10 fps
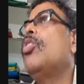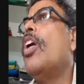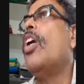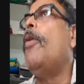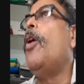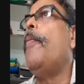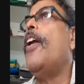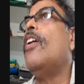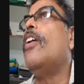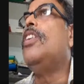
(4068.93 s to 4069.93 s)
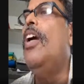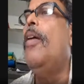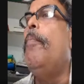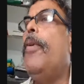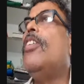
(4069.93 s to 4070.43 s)
talking about pedagogy,
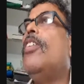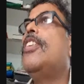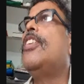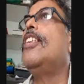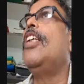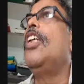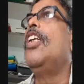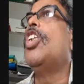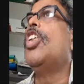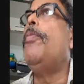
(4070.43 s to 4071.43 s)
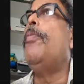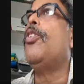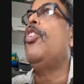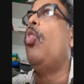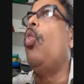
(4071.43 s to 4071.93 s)
because there is a relationship
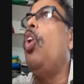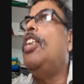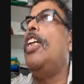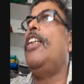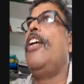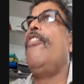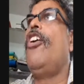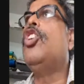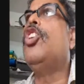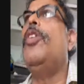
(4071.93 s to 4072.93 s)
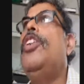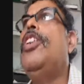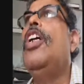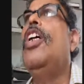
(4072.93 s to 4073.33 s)
between knowledge and advancement